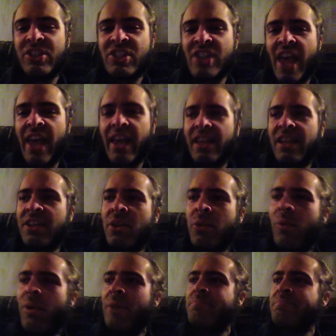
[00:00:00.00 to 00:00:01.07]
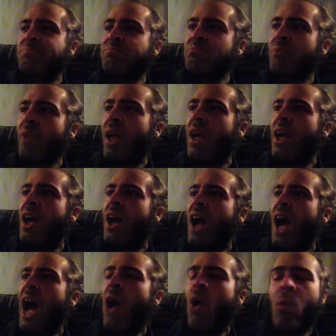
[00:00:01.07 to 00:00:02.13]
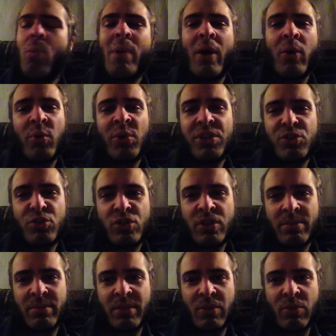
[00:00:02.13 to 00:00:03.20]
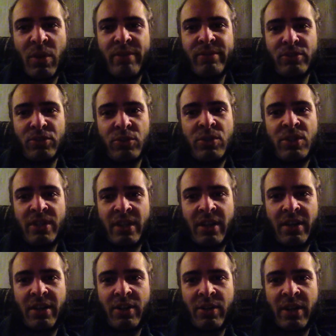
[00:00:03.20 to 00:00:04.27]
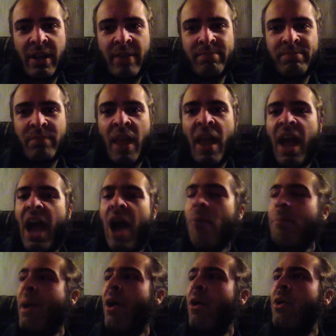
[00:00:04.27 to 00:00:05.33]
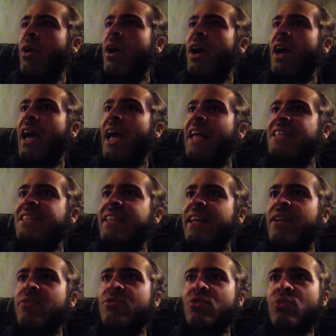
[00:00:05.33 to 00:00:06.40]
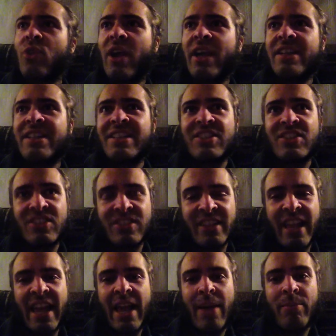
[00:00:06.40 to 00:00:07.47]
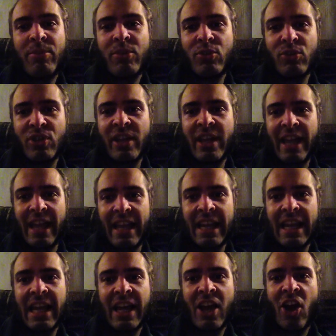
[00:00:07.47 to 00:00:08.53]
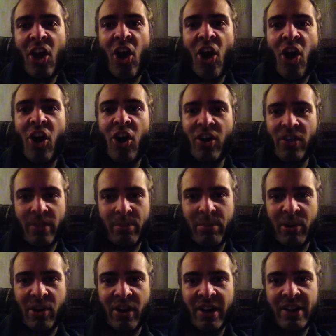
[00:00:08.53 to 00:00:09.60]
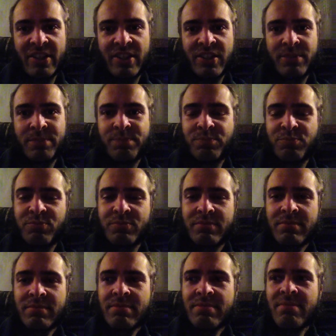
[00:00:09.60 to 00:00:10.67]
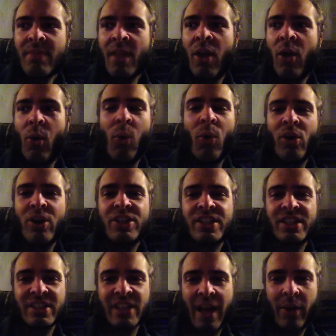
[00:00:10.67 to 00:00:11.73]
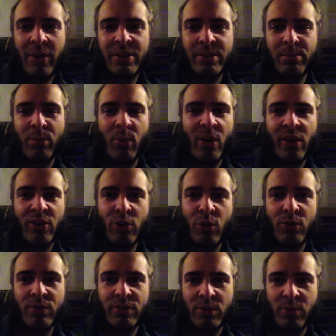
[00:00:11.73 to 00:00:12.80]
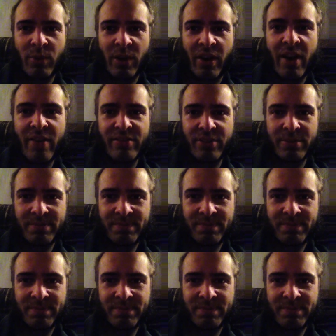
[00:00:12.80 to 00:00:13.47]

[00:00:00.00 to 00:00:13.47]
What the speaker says: say, you know what, how about we do something revolutionary, okay? How about, instead of trying to slam the lid on the pot, or just allow it to boil over wherever,